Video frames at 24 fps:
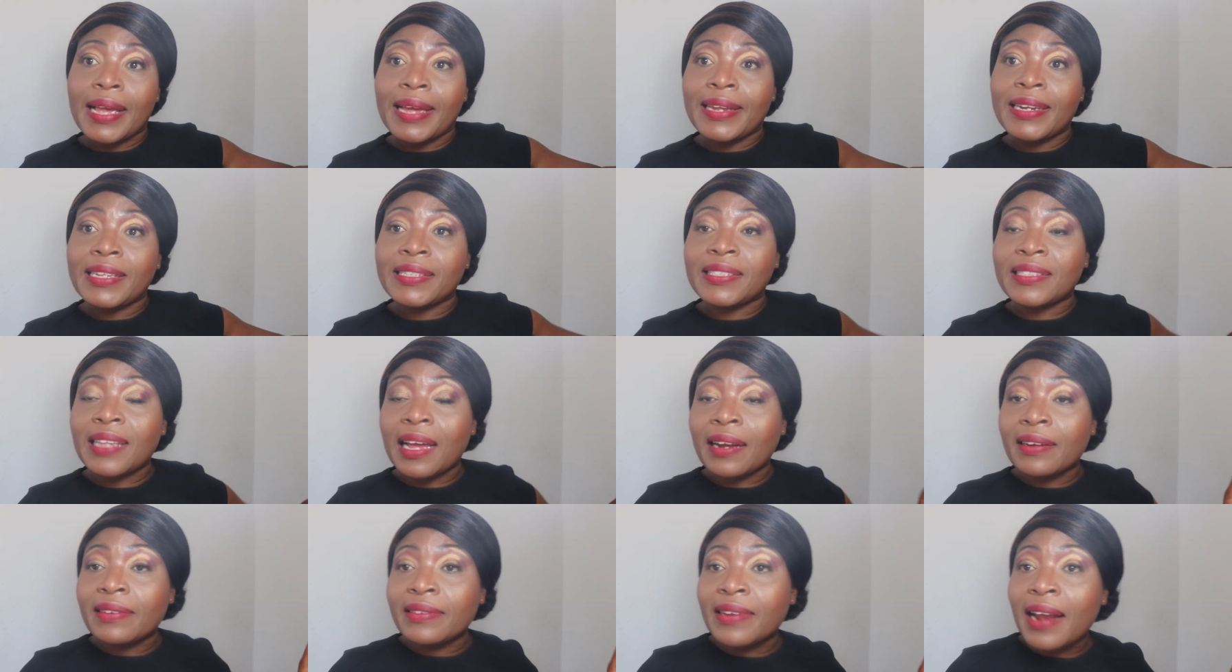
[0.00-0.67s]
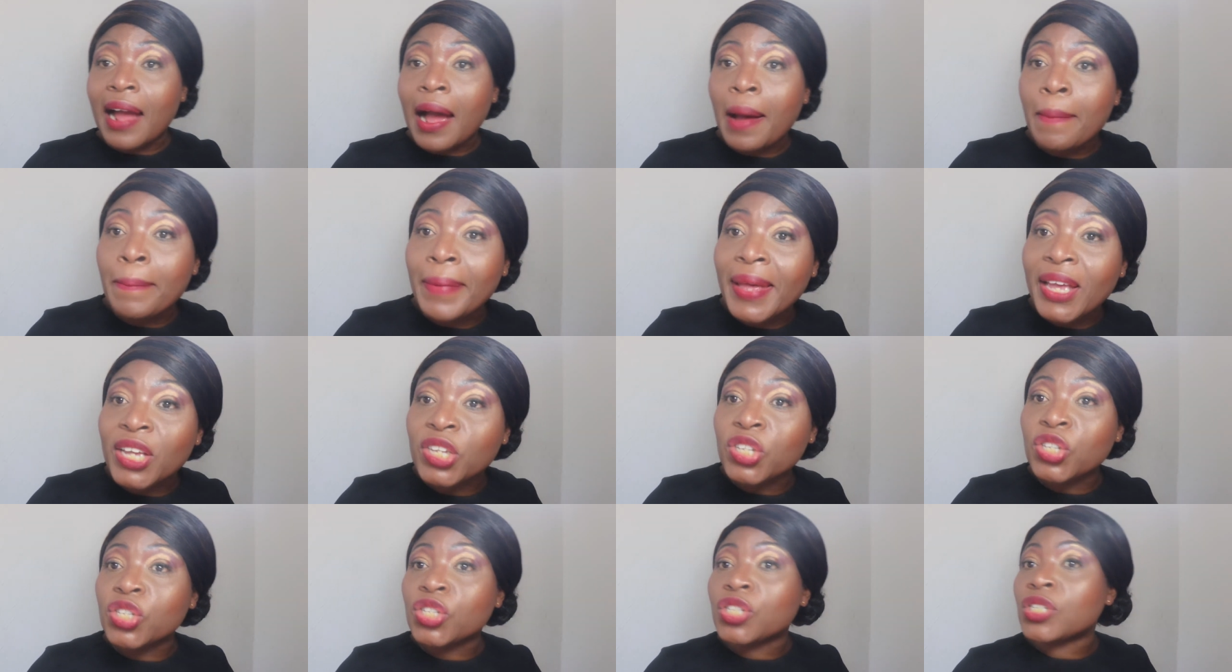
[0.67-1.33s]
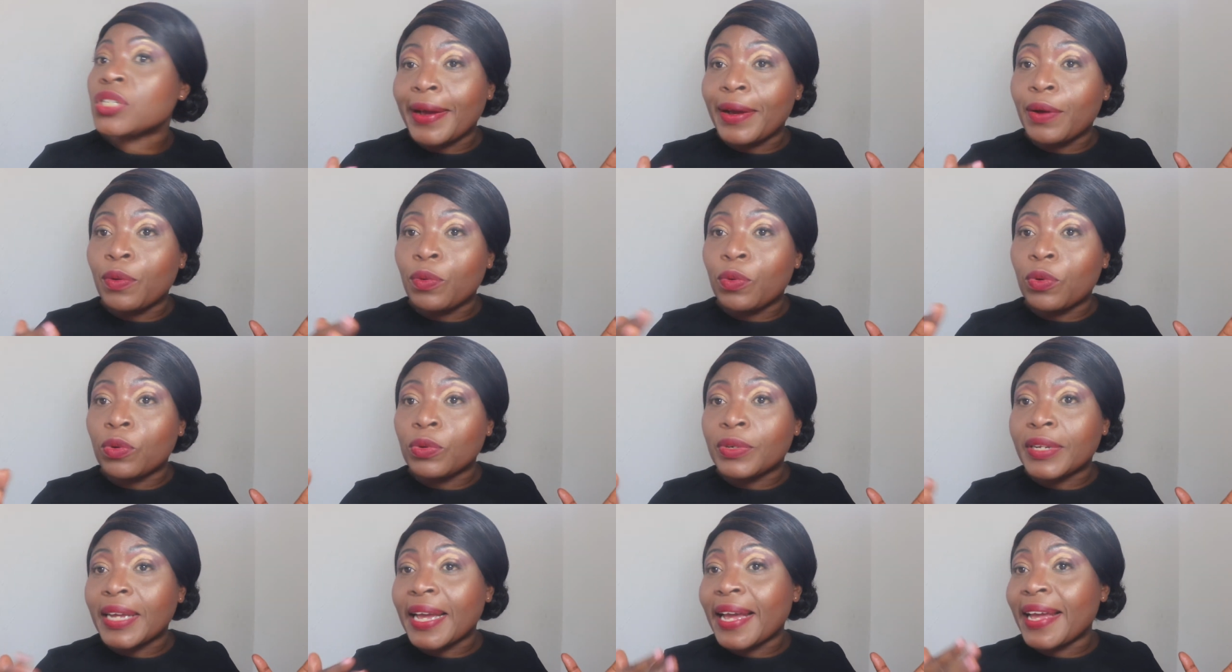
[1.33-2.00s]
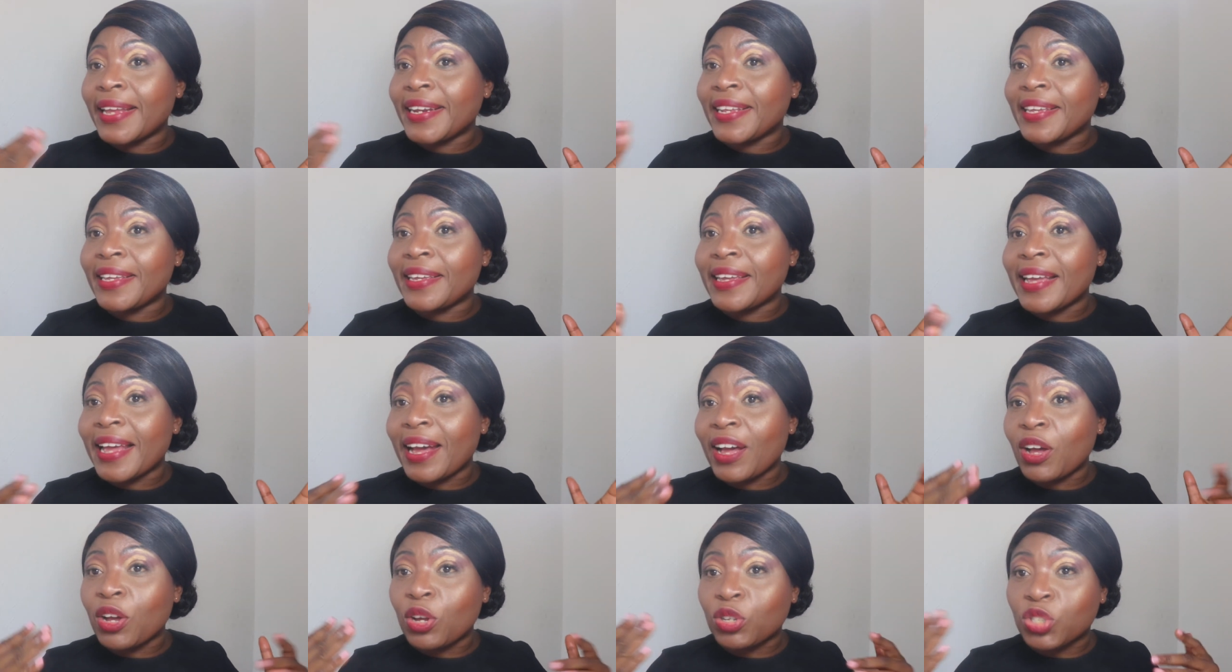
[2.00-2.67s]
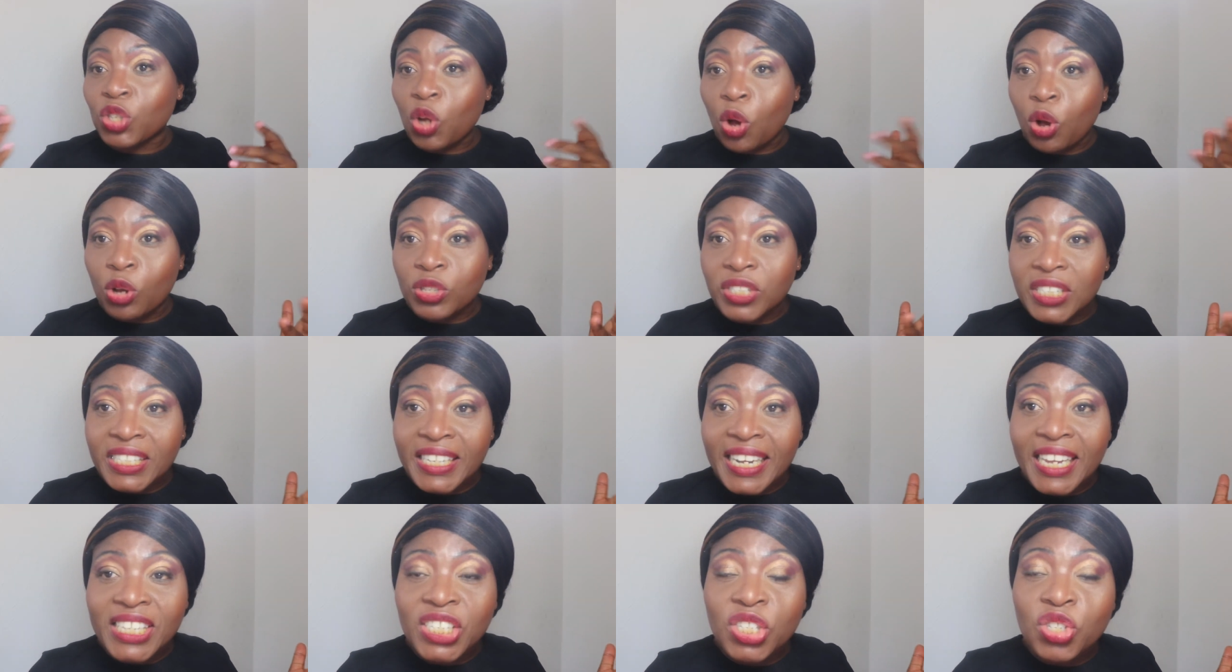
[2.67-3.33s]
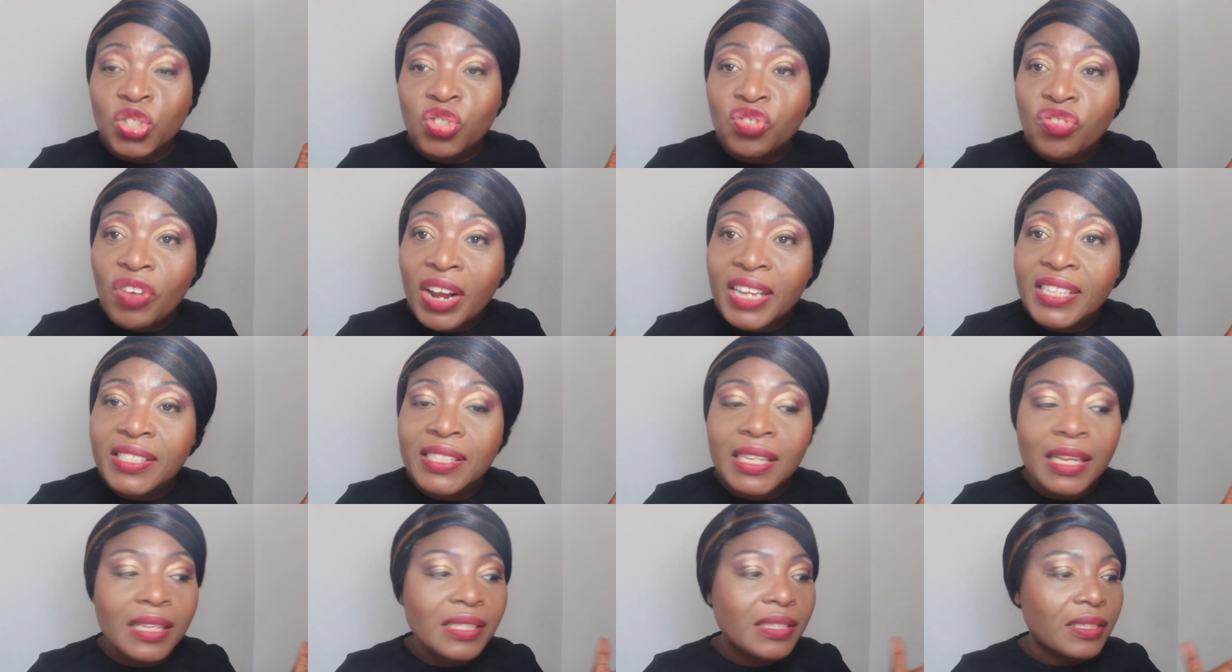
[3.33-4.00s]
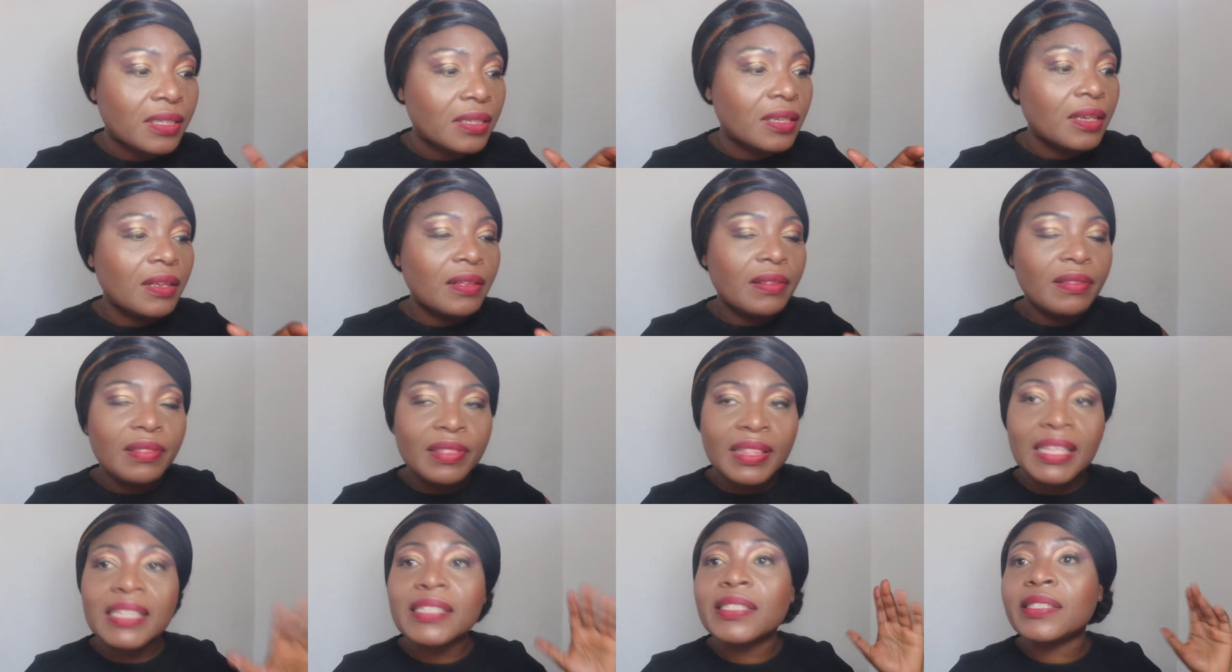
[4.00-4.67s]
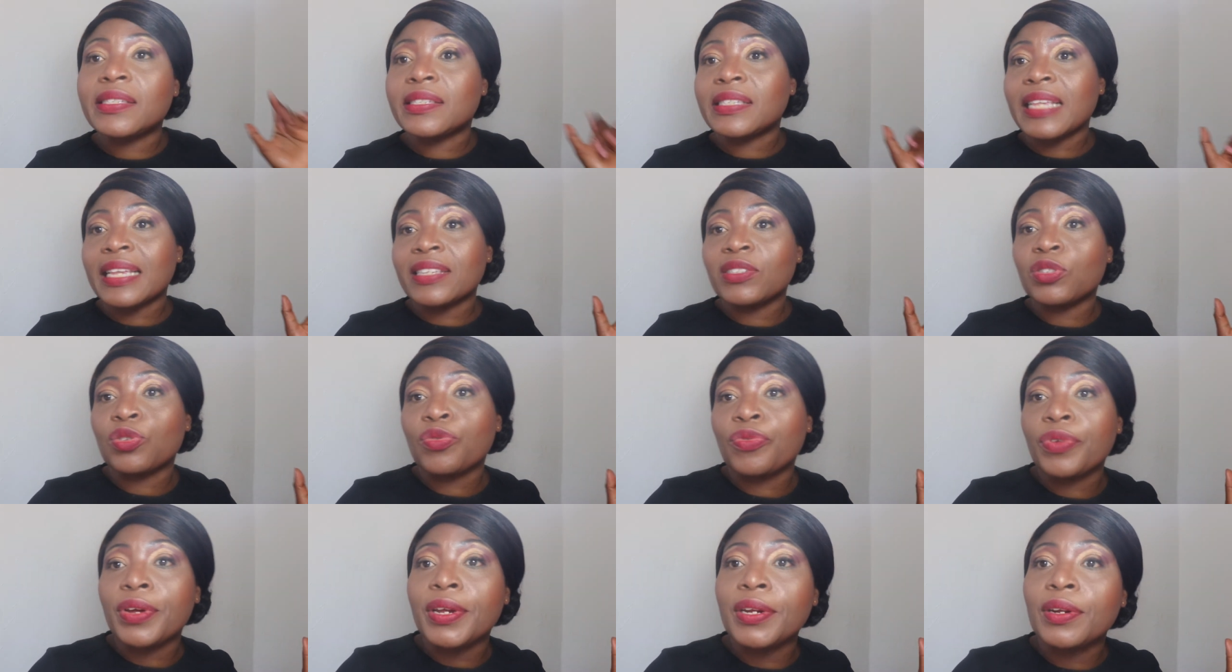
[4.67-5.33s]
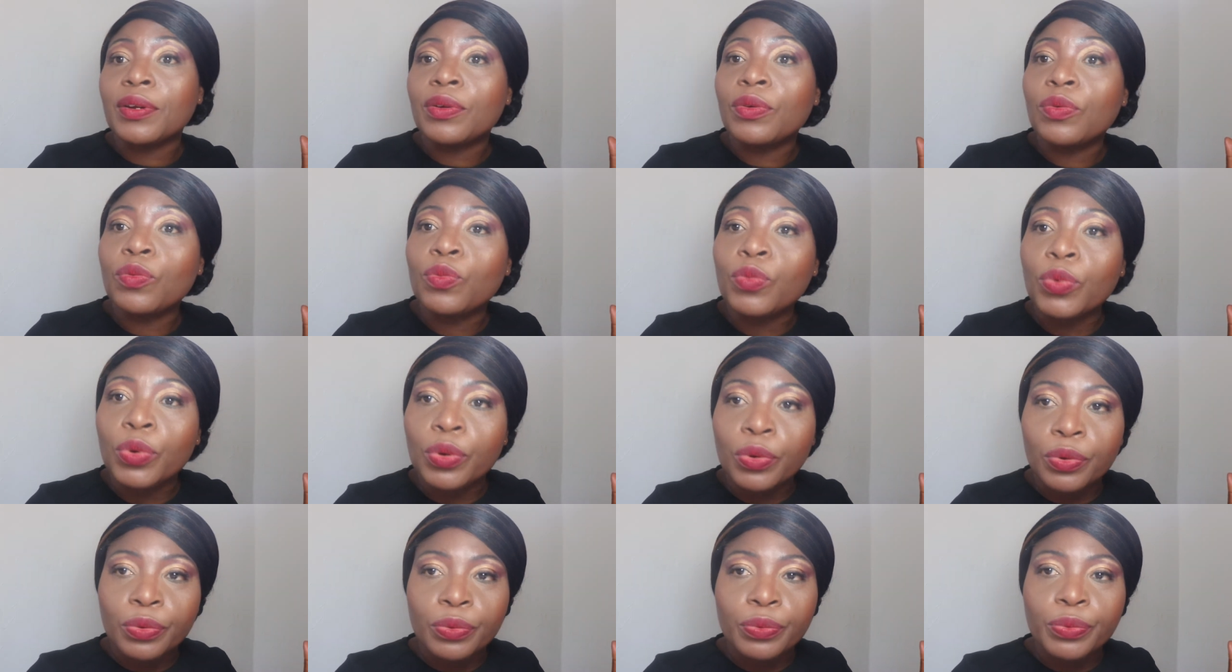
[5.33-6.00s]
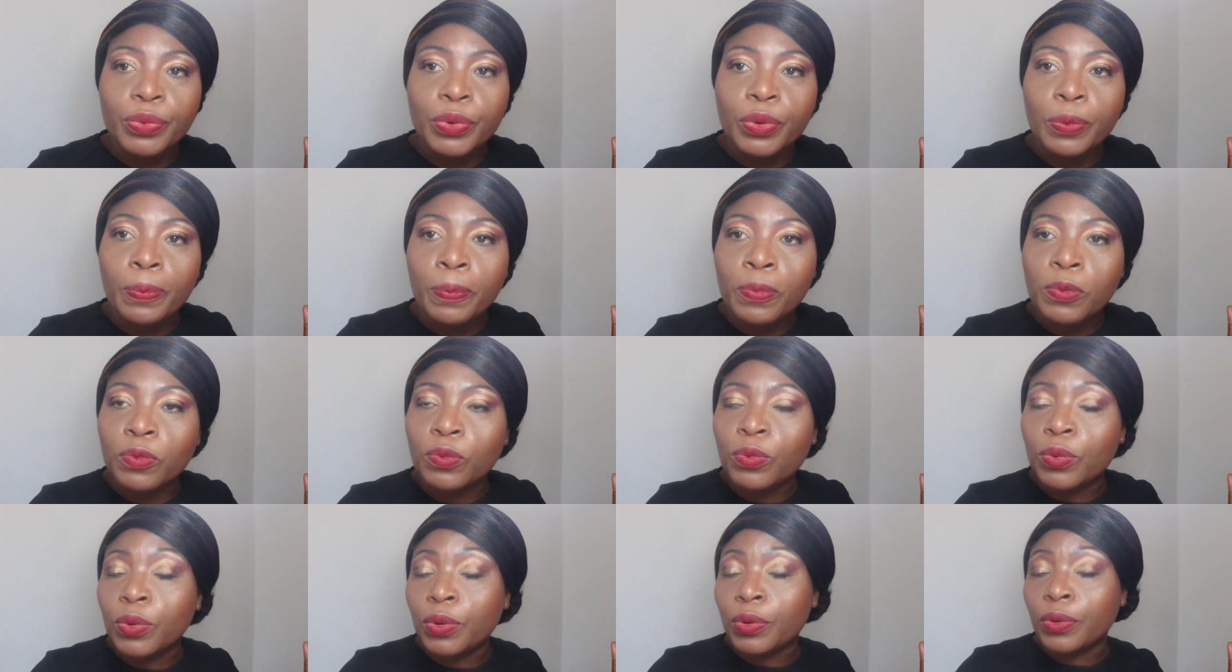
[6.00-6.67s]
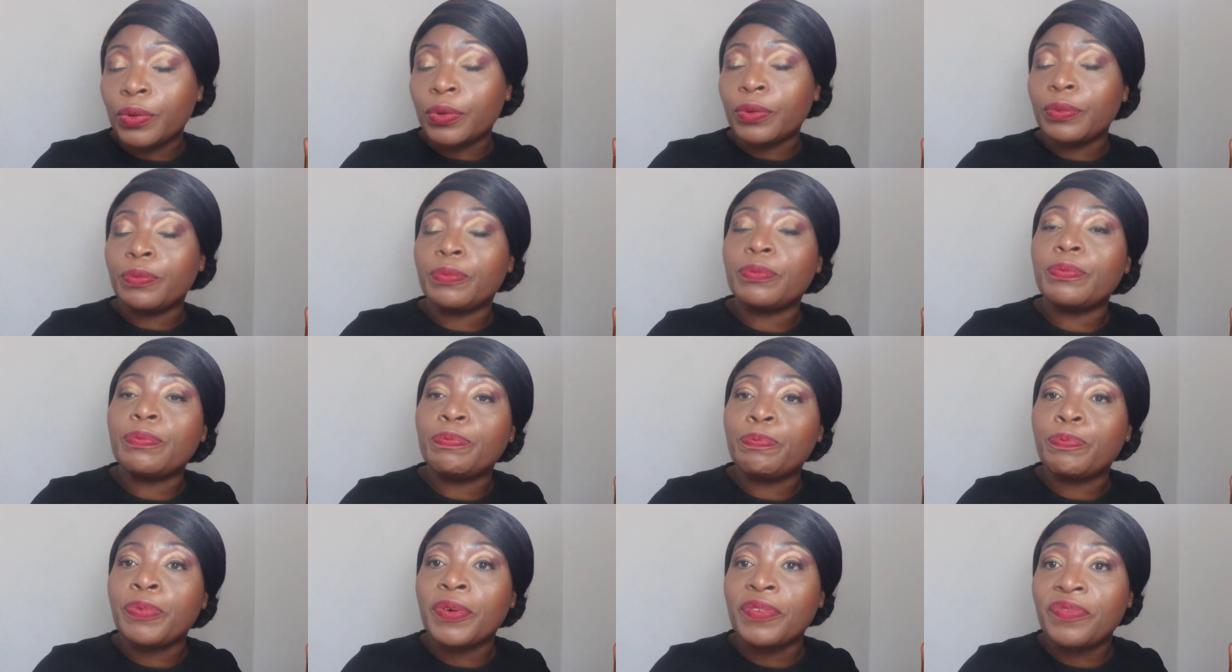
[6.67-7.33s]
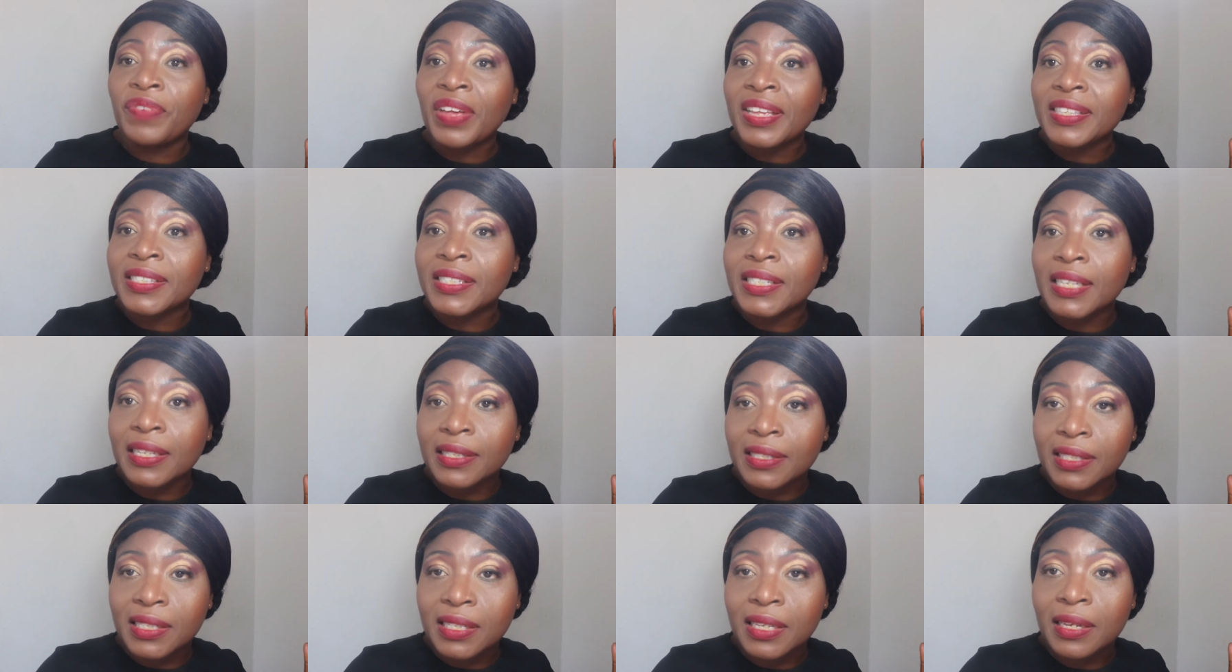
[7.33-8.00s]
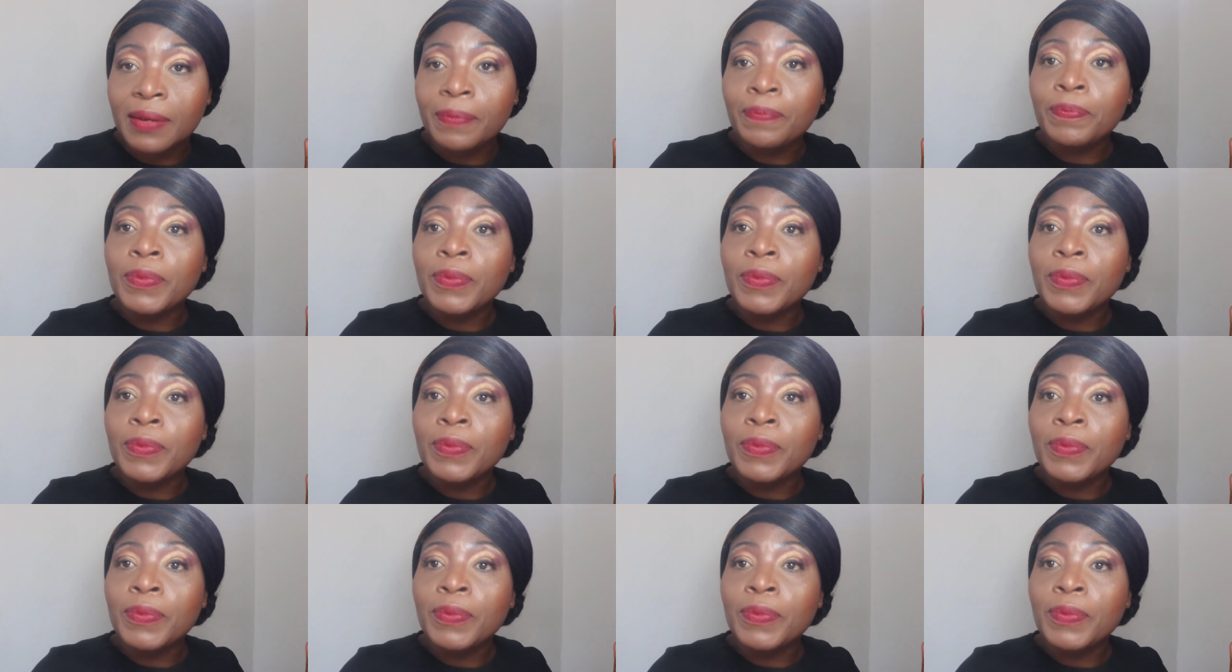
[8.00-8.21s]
any sun damage or any ox oxidation stresses this sunscreen will, will will prevent it